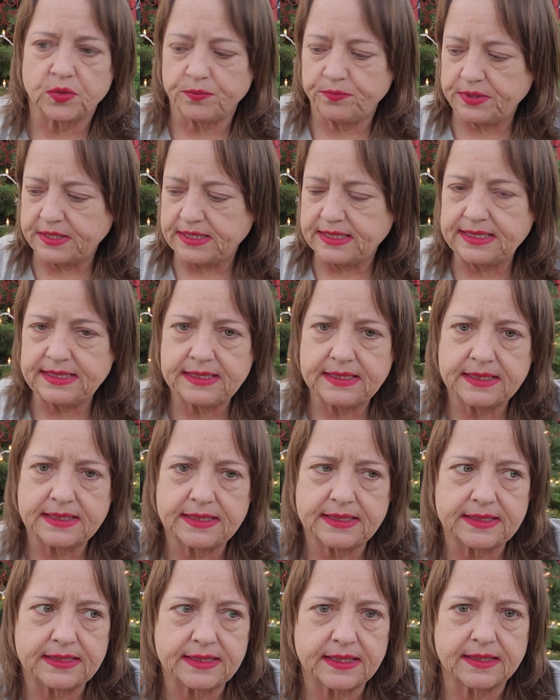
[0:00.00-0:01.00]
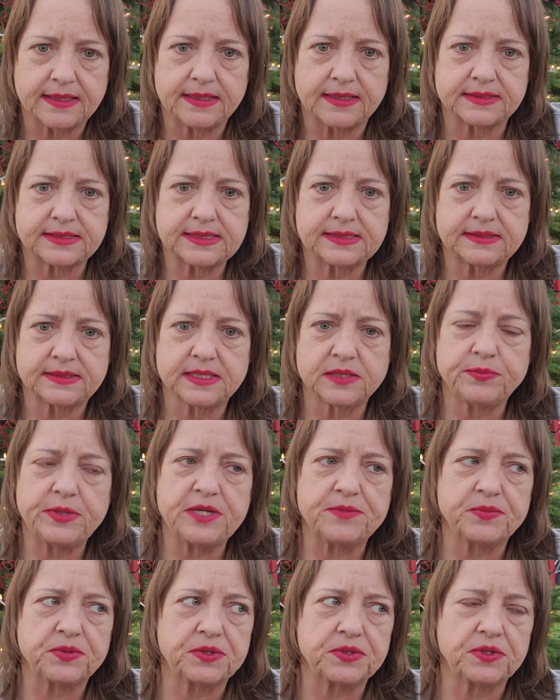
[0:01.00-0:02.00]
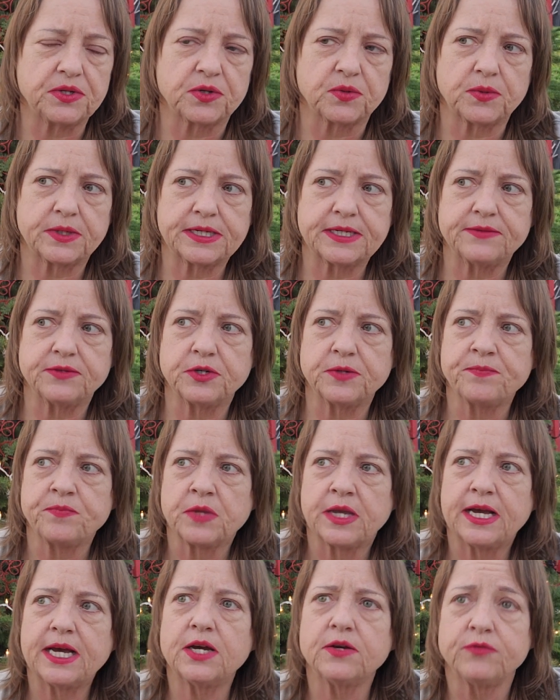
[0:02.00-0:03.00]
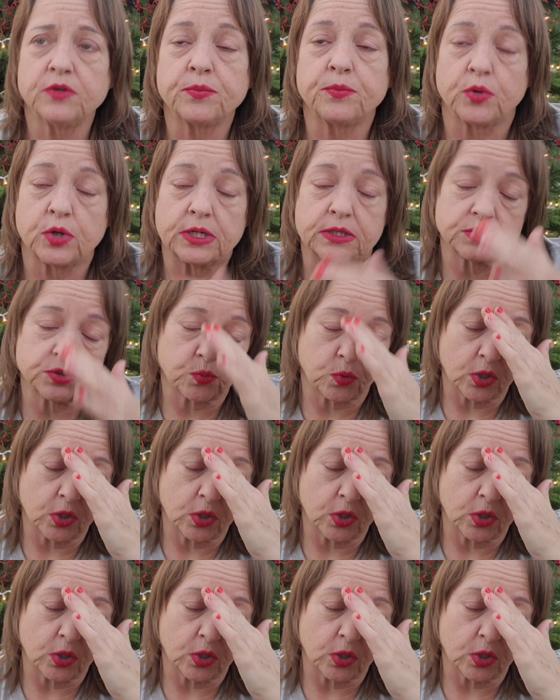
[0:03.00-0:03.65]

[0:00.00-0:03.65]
bidding in assisting people or whatever, however prayers